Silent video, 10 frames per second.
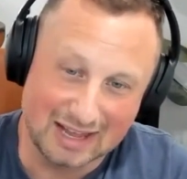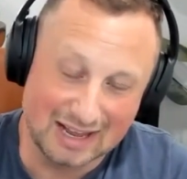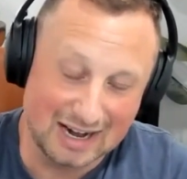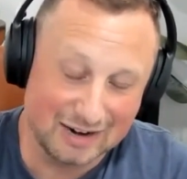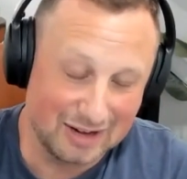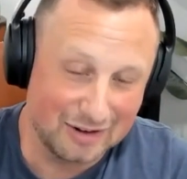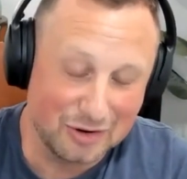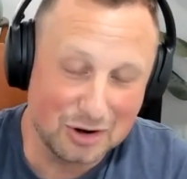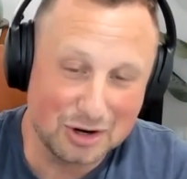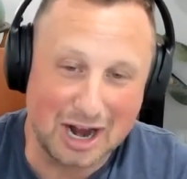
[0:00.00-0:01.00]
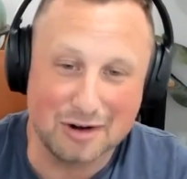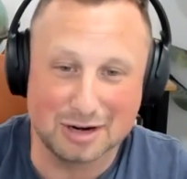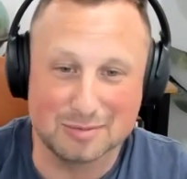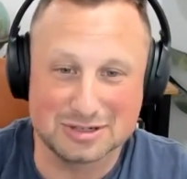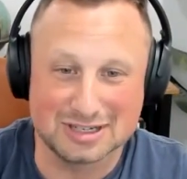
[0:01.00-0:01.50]
And I've heard higher
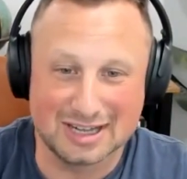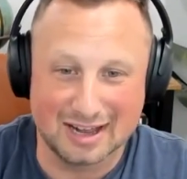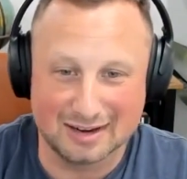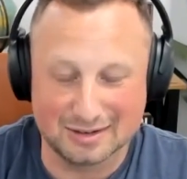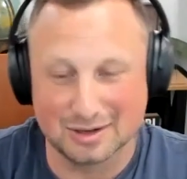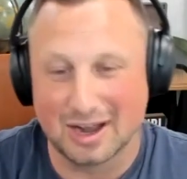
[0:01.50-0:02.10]
numbers than that.